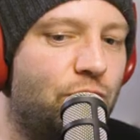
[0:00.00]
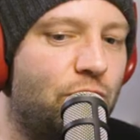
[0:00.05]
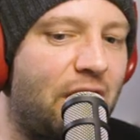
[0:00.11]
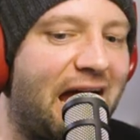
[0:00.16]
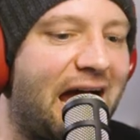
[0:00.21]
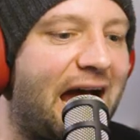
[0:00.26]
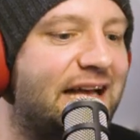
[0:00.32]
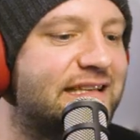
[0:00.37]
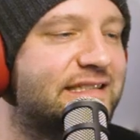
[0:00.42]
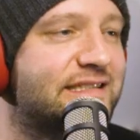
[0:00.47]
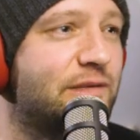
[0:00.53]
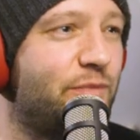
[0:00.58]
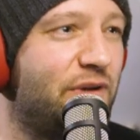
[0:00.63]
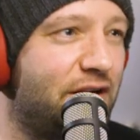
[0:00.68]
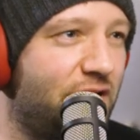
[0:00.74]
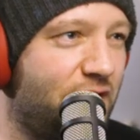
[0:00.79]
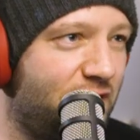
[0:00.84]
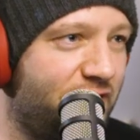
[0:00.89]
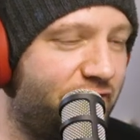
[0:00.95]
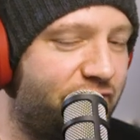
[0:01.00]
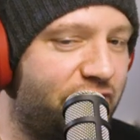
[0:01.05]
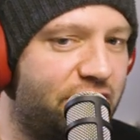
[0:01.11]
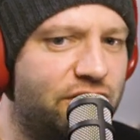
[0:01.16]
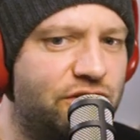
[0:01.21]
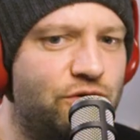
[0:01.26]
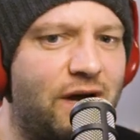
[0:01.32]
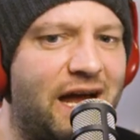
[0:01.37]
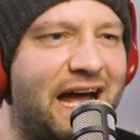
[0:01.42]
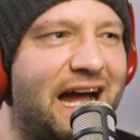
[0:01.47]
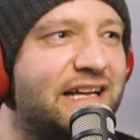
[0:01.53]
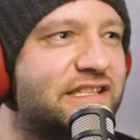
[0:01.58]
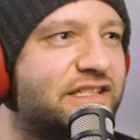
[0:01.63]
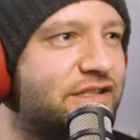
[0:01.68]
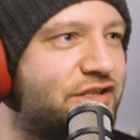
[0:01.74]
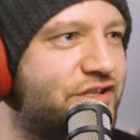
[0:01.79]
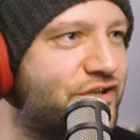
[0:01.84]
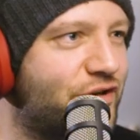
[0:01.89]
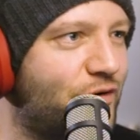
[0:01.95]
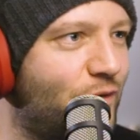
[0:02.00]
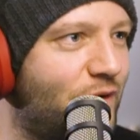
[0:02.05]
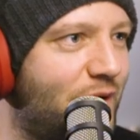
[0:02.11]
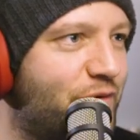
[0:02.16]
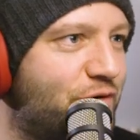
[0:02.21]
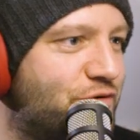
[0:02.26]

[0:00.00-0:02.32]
who has to be confident, who has to show up,